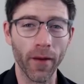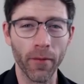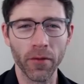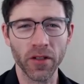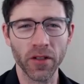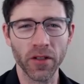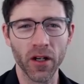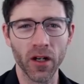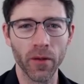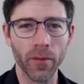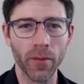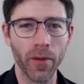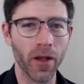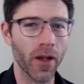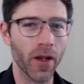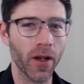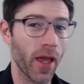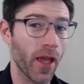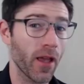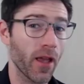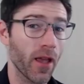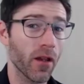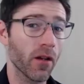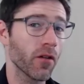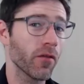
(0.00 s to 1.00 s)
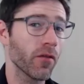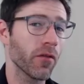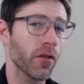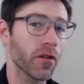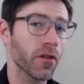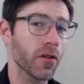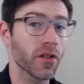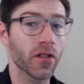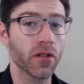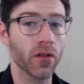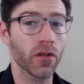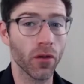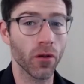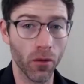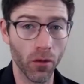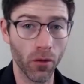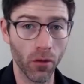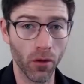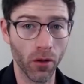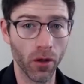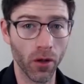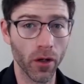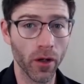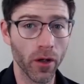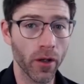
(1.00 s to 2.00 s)
right, we're talking about and versus
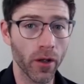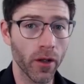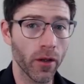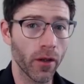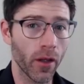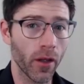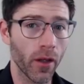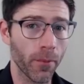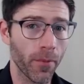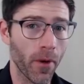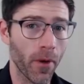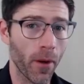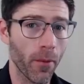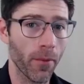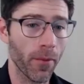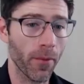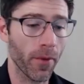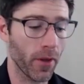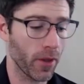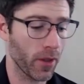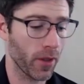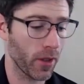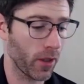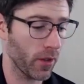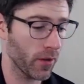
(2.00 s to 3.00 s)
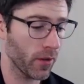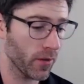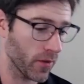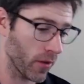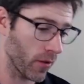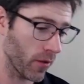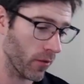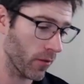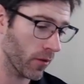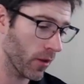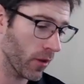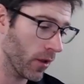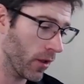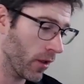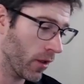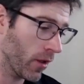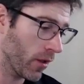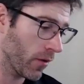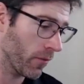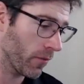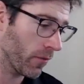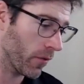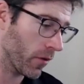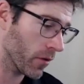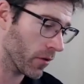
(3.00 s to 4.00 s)
or and probability. So
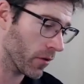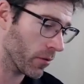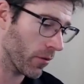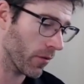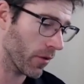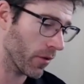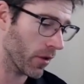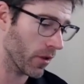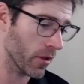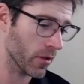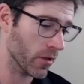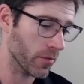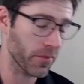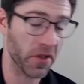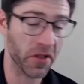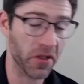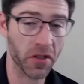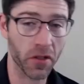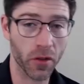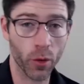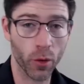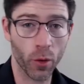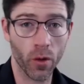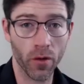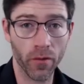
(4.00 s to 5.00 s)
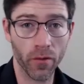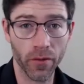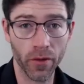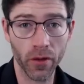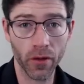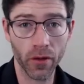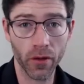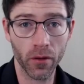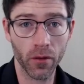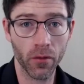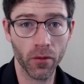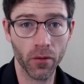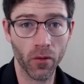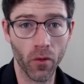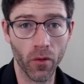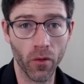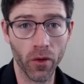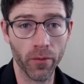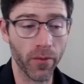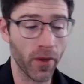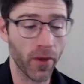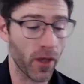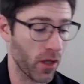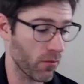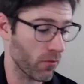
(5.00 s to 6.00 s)
first we want to just make sure that we review what we
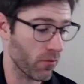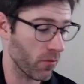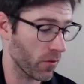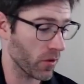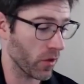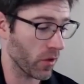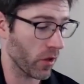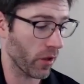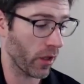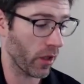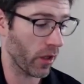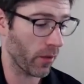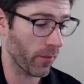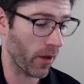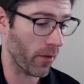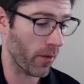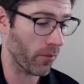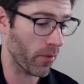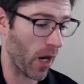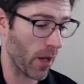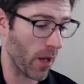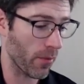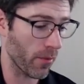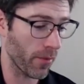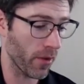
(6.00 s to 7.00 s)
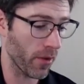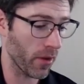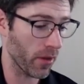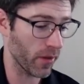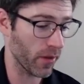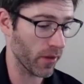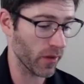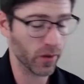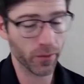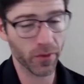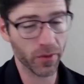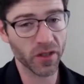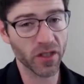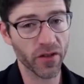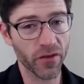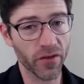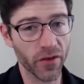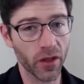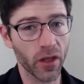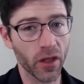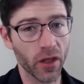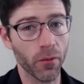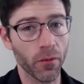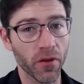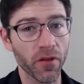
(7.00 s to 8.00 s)
mean when we're talking about probability,
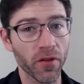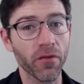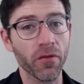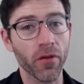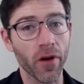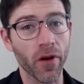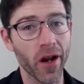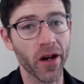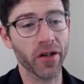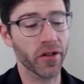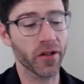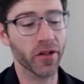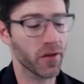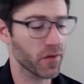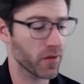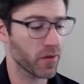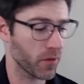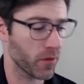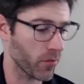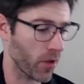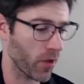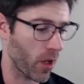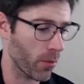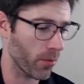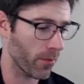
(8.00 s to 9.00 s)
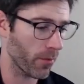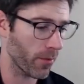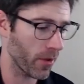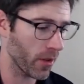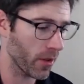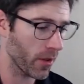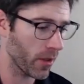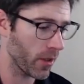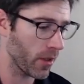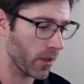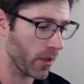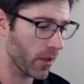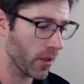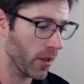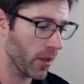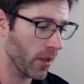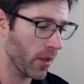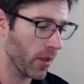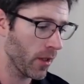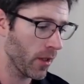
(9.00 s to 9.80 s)
specifically with fractions and probability.